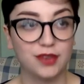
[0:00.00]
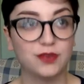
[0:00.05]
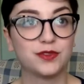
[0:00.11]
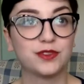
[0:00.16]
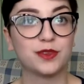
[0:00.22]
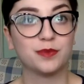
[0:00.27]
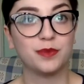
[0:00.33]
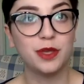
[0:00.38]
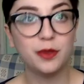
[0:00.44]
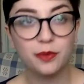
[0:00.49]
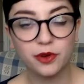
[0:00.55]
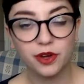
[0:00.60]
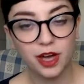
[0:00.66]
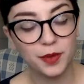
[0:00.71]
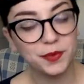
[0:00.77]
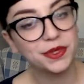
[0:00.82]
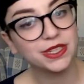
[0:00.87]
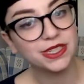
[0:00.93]
some people
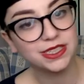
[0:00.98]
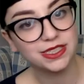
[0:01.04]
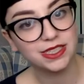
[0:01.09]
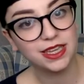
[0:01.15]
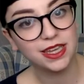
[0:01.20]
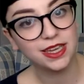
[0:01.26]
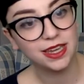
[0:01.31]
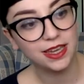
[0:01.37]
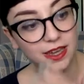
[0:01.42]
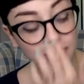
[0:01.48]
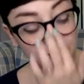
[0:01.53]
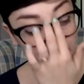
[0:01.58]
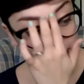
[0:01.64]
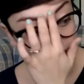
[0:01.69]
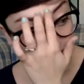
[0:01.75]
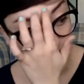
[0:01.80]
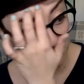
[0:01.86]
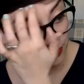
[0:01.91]
coming to see
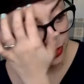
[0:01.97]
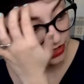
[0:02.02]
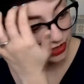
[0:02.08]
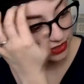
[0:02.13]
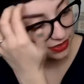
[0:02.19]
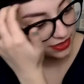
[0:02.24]
it, which is